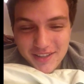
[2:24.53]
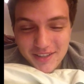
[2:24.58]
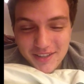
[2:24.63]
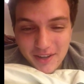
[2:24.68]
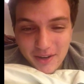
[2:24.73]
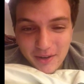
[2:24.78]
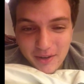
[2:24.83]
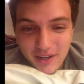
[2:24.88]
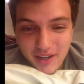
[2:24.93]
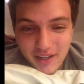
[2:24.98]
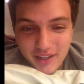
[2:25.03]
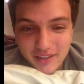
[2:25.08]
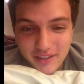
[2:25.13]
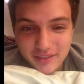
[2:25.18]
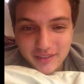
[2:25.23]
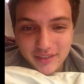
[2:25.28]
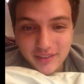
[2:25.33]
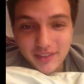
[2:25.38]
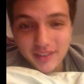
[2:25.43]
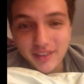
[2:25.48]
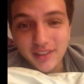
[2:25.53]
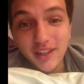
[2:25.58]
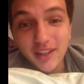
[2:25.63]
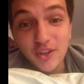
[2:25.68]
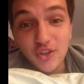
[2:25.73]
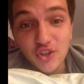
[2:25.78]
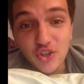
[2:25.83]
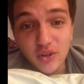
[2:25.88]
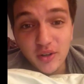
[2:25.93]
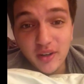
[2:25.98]
so, uh,
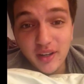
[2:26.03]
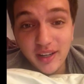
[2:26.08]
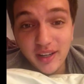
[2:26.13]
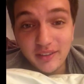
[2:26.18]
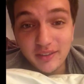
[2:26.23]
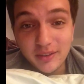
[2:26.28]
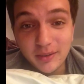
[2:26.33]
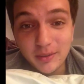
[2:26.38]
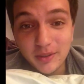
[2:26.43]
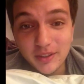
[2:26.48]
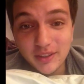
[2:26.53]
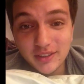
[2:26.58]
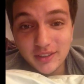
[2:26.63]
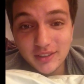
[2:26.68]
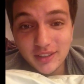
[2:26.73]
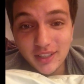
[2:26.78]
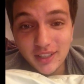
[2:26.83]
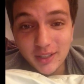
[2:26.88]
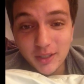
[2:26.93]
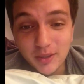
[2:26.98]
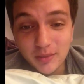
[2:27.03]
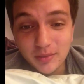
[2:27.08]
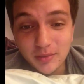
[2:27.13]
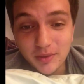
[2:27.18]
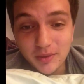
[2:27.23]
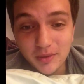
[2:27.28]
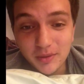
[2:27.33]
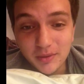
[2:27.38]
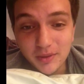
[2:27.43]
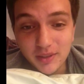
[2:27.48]
enjoy, everyone. I hope
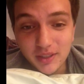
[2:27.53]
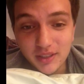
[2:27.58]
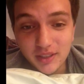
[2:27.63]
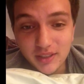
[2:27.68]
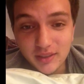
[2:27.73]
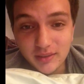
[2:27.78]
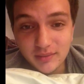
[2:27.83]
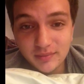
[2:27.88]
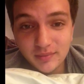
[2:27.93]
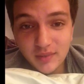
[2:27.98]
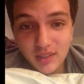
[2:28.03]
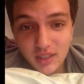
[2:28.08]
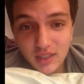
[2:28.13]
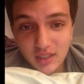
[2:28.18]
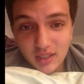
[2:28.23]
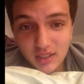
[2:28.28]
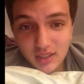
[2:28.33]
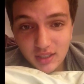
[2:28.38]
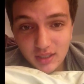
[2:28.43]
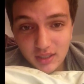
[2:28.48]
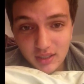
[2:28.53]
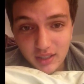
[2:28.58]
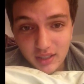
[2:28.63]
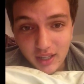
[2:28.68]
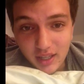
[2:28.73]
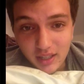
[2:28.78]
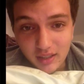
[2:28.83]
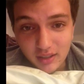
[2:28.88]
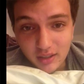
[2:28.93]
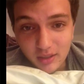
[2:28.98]
you uh,
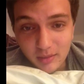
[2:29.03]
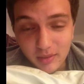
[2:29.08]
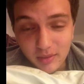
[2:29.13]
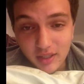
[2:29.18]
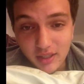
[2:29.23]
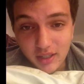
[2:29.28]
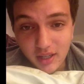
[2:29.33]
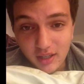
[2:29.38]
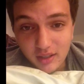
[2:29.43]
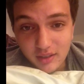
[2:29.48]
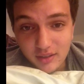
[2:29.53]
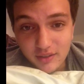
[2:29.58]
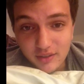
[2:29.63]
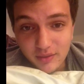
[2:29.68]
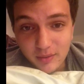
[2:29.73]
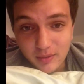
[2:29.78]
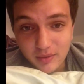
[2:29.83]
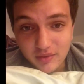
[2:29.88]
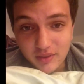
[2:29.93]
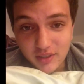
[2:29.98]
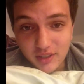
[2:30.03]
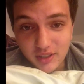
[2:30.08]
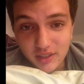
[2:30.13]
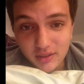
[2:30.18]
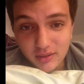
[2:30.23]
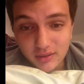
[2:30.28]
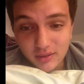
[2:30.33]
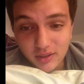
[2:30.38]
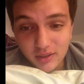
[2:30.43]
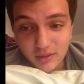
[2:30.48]
gain a little bit of knowledge from the
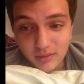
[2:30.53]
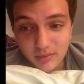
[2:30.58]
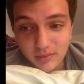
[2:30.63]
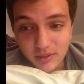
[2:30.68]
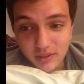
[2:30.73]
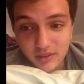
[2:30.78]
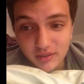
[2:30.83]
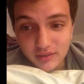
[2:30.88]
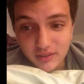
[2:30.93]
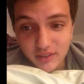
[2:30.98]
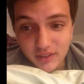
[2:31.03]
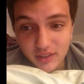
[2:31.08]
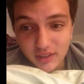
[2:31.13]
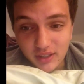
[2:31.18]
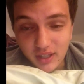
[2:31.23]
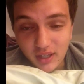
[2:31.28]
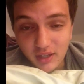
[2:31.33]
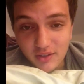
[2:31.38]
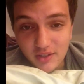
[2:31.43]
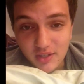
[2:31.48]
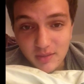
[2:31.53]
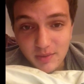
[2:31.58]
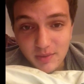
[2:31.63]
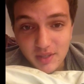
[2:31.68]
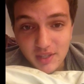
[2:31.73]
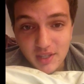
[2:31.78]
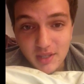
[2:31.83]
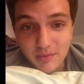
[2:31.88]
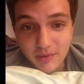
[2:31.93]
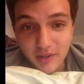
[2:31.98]
video. A little bit of uh, knowledge has been
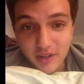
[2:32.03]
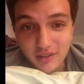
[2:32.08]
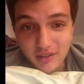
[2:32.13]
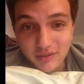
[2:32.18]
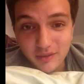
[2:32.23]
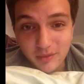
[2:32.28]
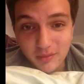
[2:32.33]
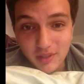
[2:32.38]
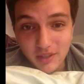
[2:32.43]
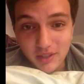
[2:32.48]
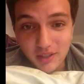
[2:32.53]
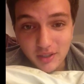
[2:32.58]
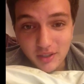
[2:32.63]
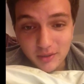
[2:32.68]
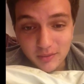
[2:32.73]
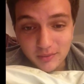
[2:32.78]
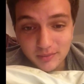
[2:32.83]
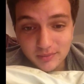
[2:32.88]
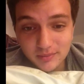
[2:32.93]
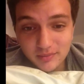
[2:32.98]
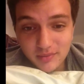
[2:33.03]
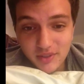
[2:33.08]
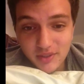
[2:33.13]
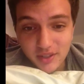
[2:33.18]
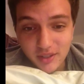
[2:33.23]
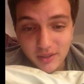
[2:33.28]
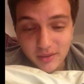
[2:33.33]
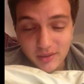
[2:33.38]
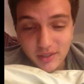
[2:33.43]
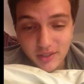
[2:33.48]
spread from me to you.
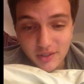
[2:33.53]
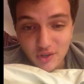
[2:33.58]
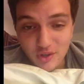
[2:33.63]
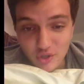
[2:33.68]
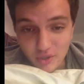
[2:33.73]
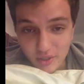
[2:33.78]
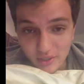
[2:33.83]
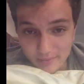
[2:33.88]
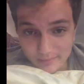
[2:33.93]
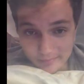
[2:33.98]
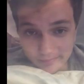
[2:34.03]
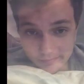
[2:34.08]
So, enjoy.